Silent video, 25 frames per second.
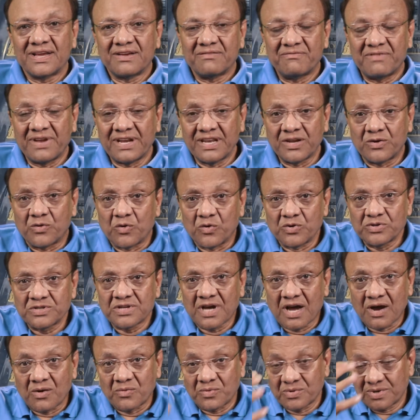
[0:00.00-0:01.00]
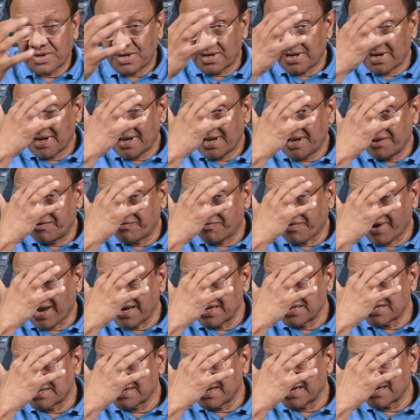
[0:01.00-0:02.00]
When he goes out, he
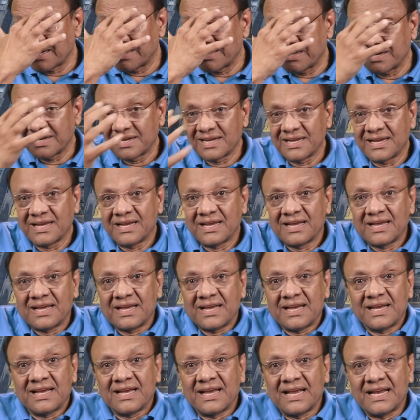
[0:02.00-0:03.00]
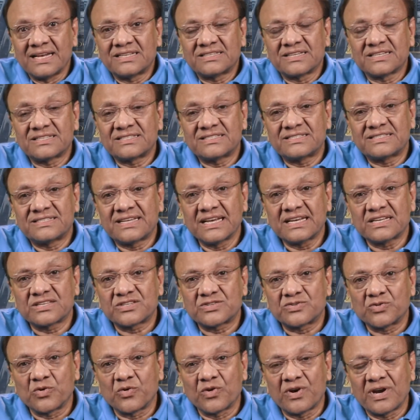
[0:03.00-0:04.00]
finds that it's a
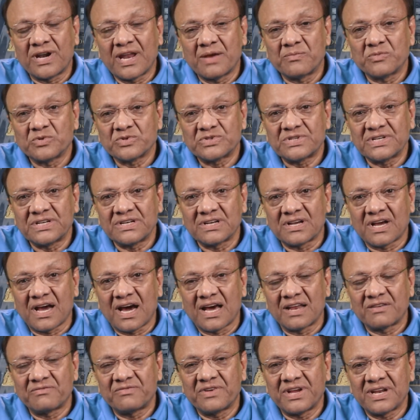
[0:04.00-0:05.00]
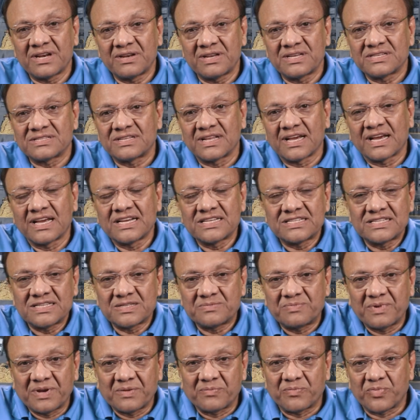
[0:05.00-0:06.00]
6-door limousine car where his luggage
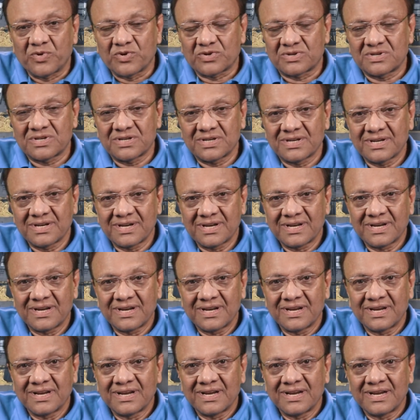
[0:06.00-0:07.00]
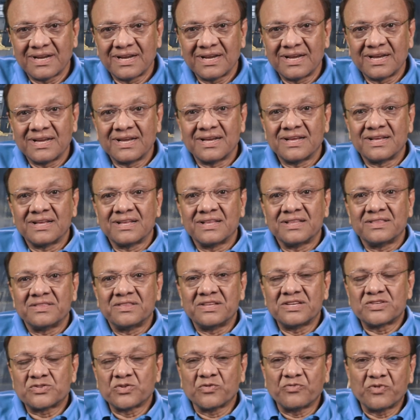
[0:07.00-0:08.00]
is being put.
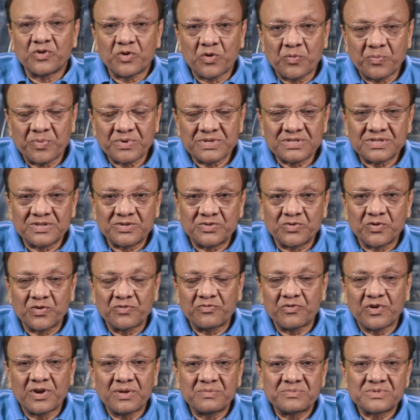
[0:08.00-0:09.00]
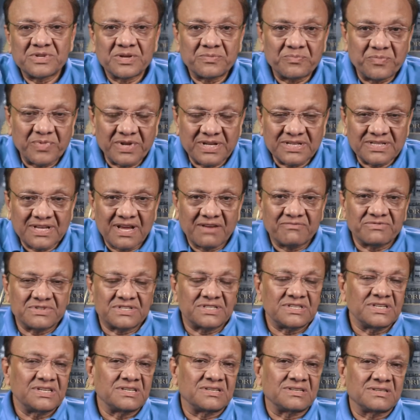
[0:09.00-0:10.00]
The chauffeur opens the door for him and said, please have a
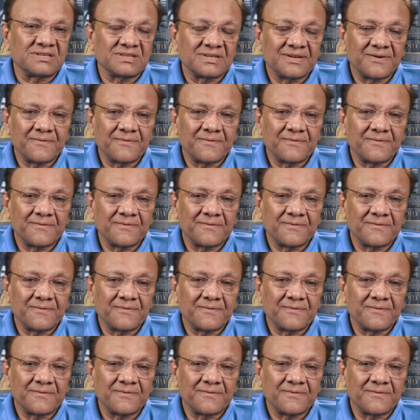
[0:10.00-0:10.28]
seat.